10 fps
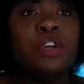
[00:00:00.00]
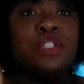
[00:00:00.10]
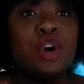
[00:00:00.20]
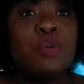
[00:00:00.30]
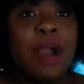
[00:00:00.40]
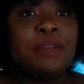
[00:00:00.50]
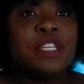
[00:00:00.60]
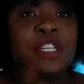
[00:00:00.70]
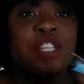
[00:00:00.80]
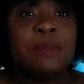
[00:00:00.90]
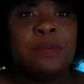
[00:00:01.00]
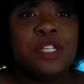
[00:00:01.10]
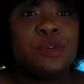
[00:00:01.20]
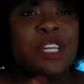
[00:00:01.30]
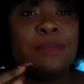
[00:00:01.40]
So I'm just going to jump
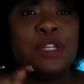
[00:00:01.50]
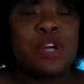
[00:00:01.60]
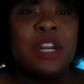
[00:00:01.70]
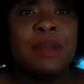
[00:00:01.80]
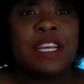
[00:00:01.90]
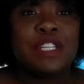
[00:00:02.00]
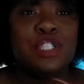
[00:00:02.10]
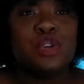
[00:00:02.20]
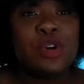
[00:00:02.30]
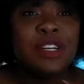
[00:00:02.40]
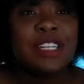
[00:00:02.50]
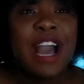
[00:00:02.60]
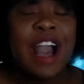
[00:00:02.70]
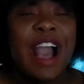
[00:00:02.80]
into it. I'm going to try to make it short.